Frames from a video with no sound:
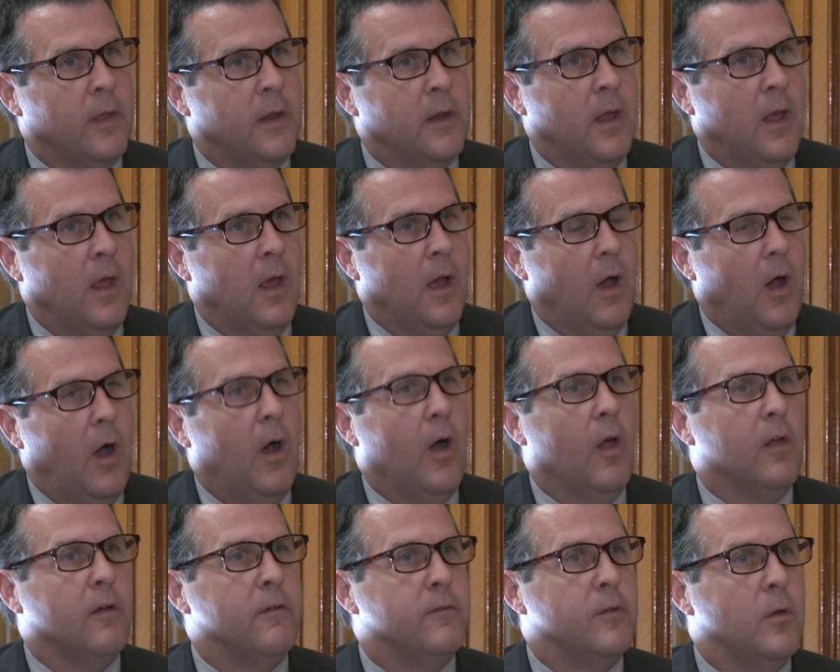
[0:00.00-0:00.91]
And
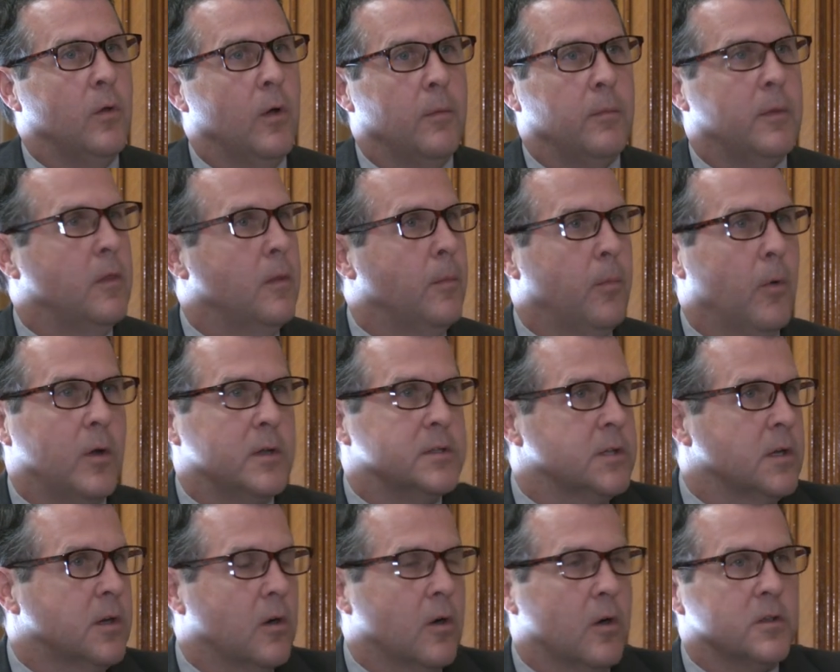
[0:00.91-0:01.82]
all of you, I mean, the
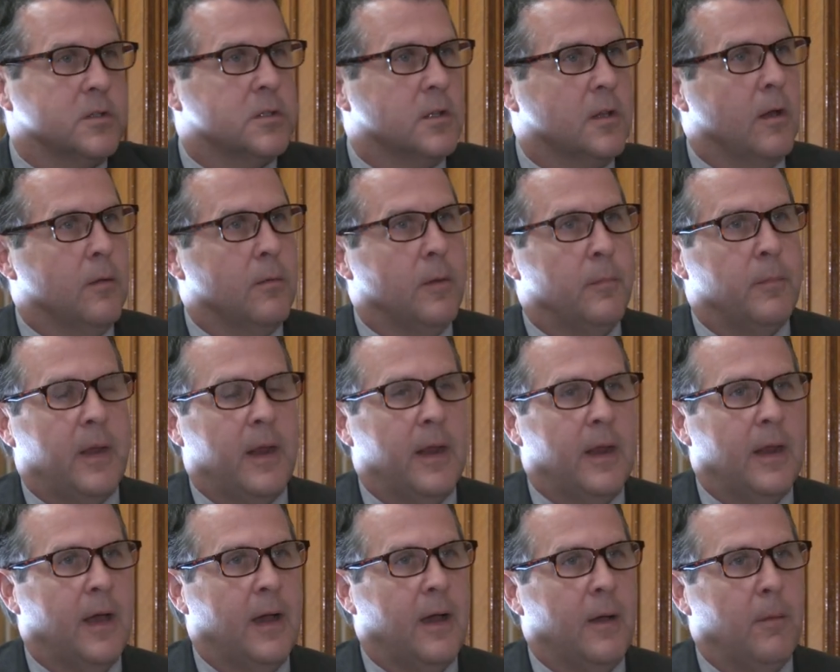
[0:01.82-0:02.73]
Boys and Girls Club, I
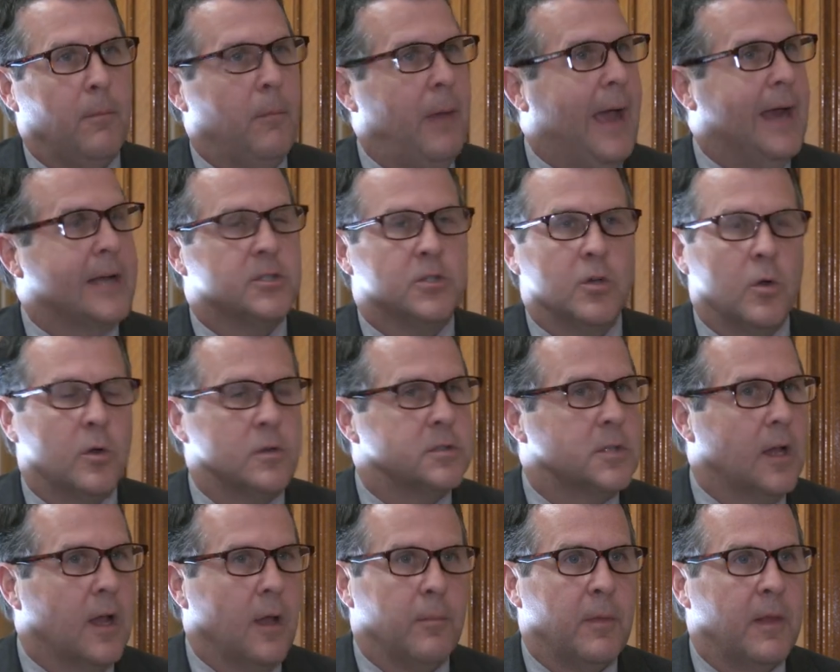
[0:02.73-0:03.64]
mean, uh, Mac
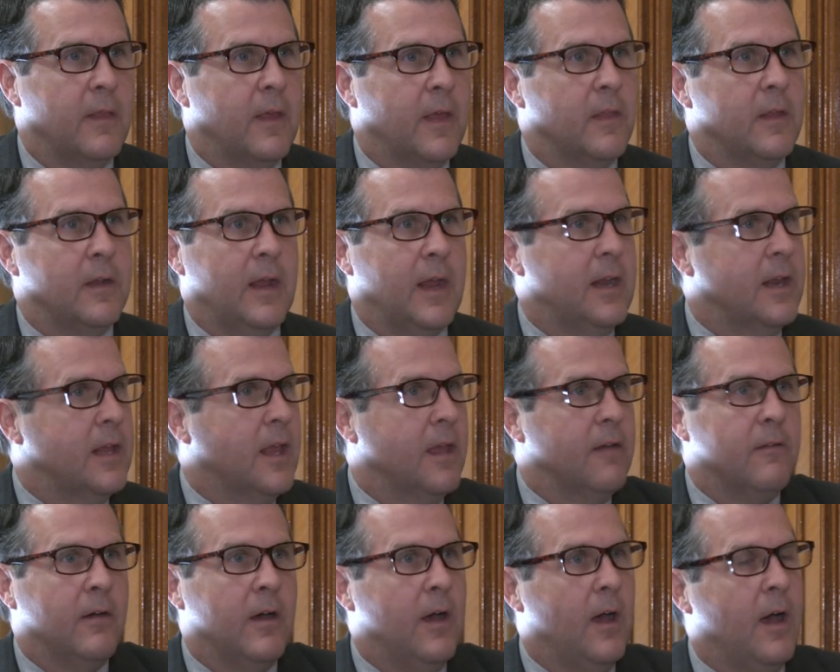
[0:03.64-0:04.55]
Jones coming the other day to
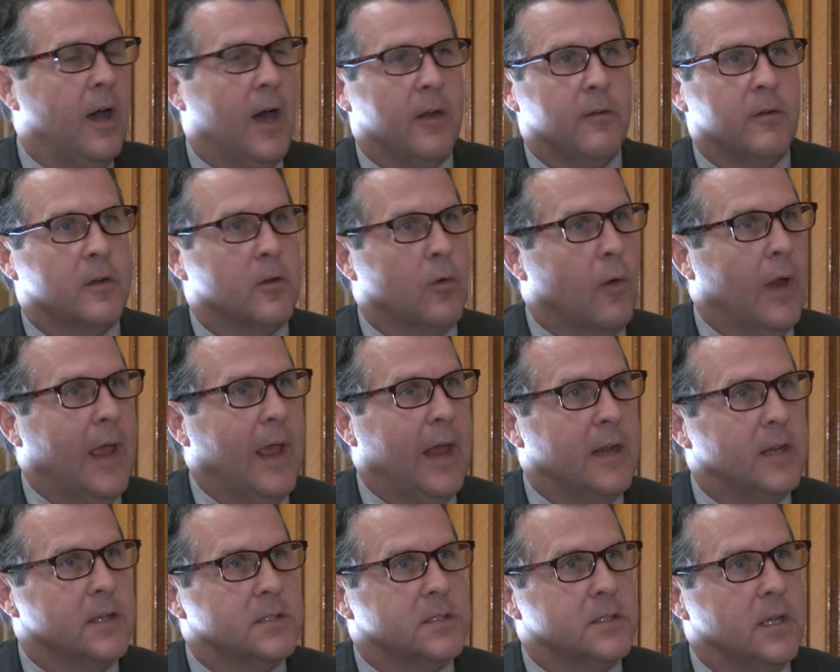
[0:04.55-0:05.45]
give a, hundred
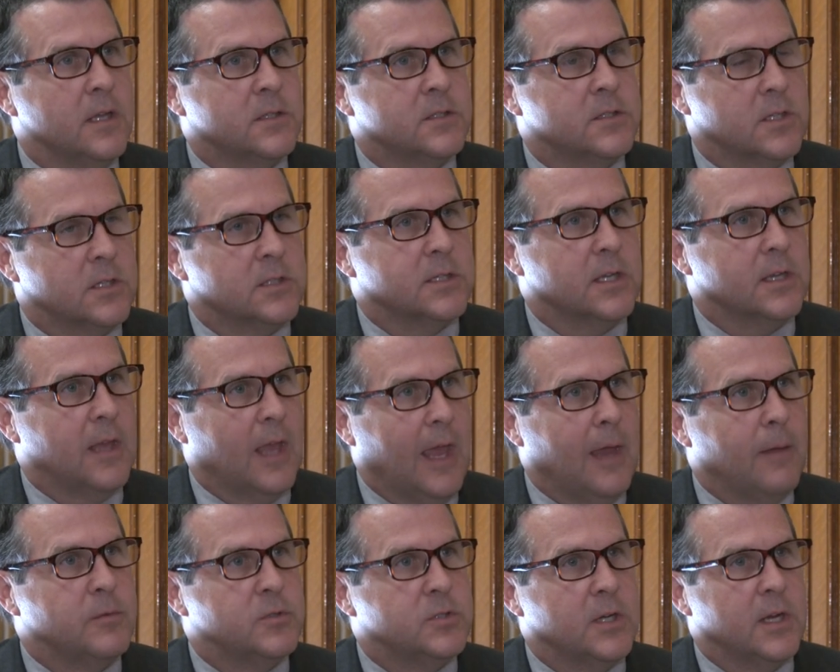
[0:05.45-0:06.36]
grand is, is just a
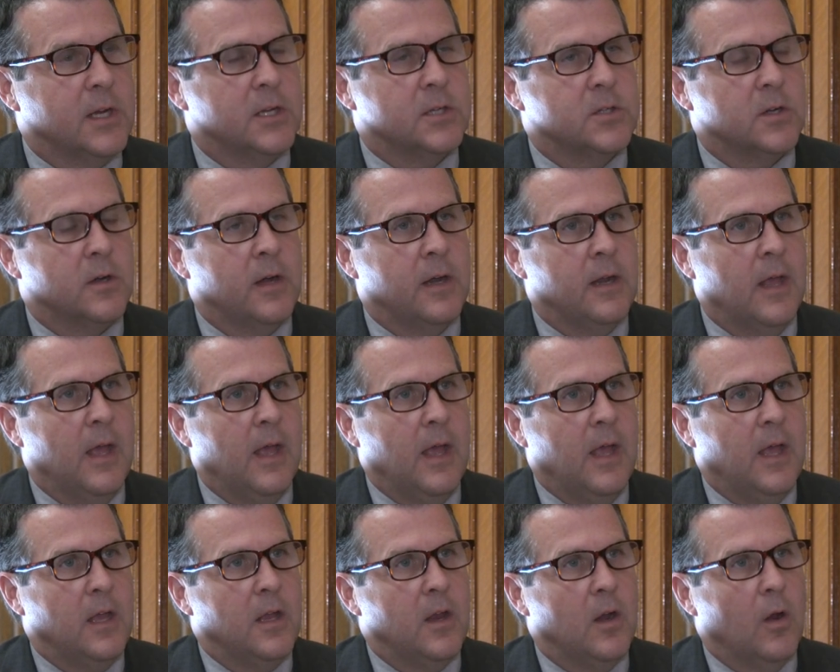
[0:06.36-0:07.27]
game changer. And,
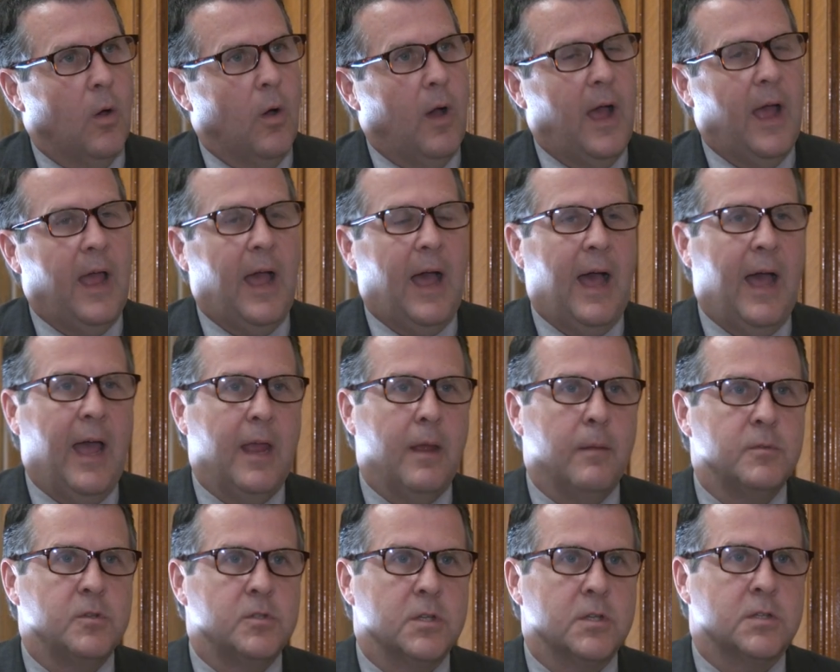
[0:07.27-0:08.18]
you know, I, I
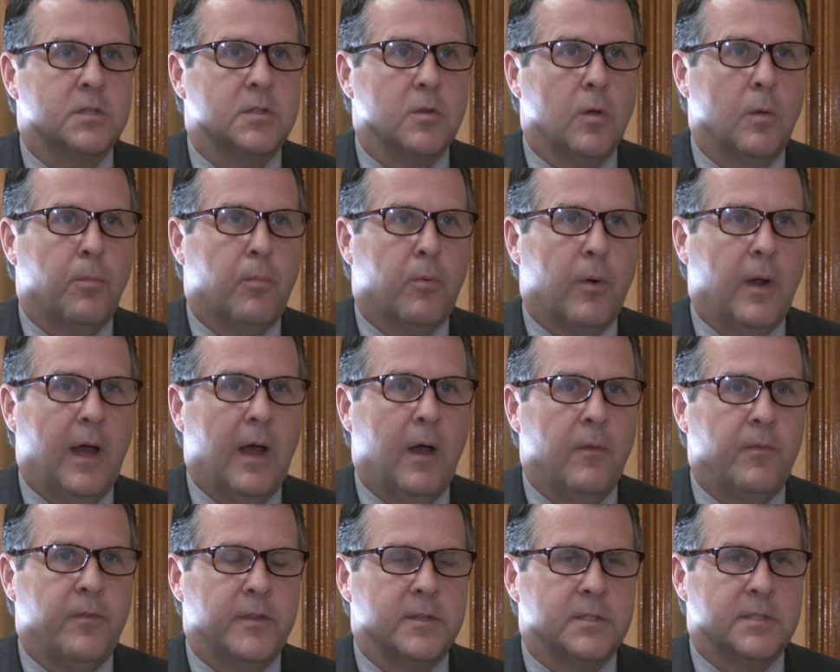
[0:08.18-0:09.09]
am just so
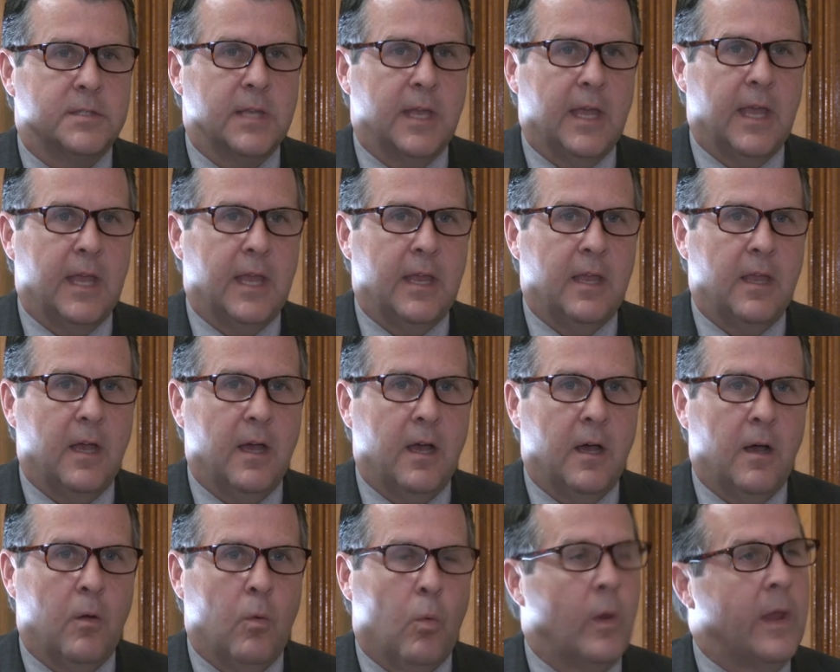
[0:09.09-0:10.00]
proud to say
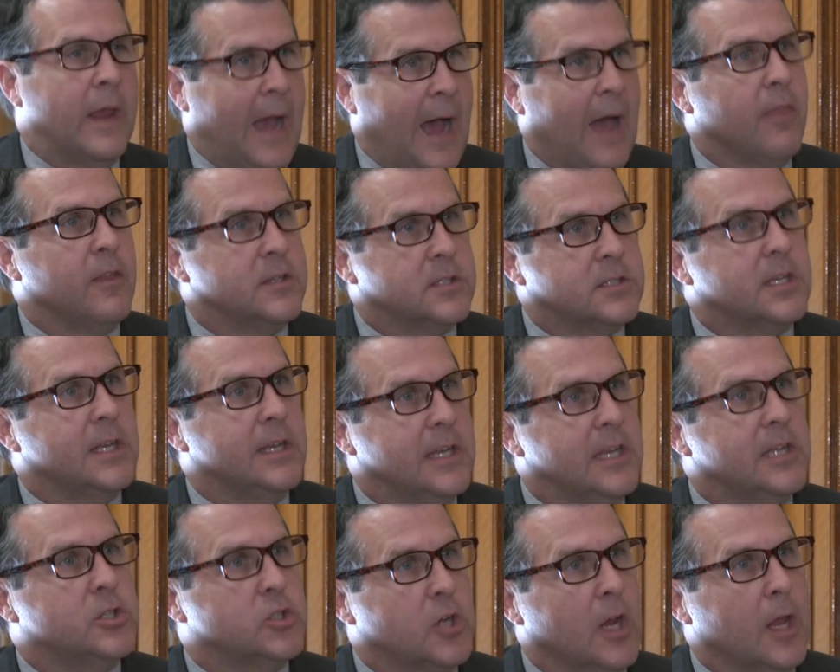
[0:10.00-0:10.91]
uh, we are the
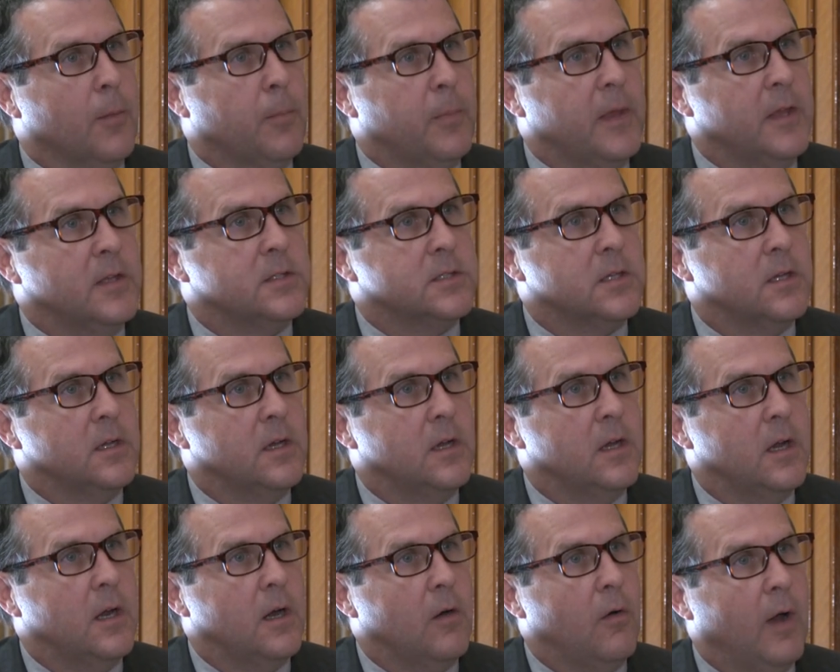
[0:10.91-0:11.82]
city of champions,
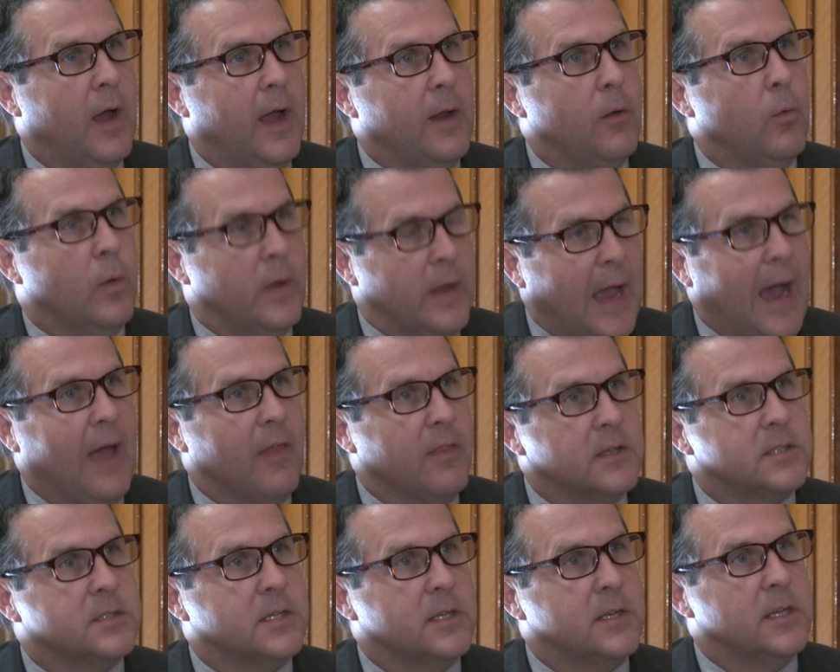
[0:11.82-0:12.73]
right? We are
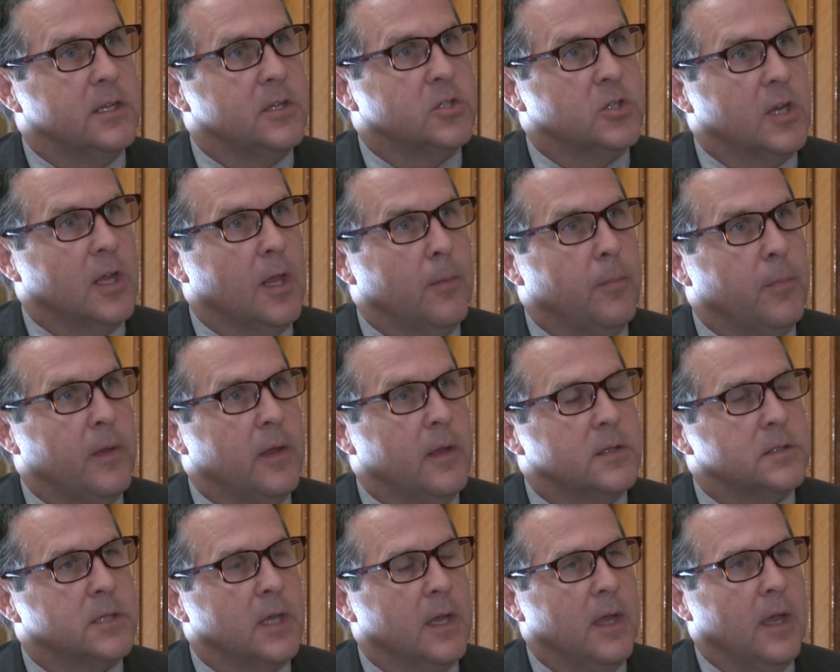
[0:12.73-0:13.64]
the city of
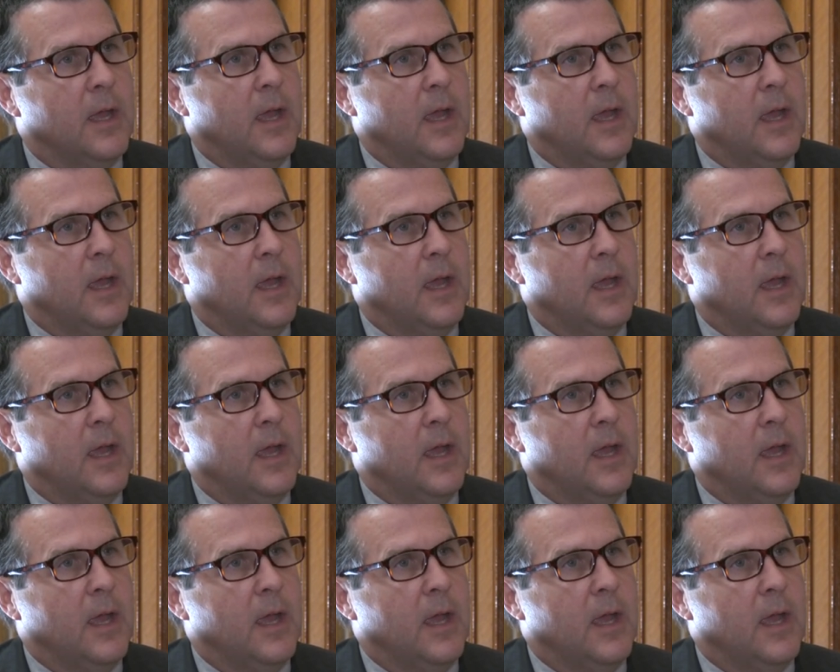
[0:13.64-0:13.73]
champions.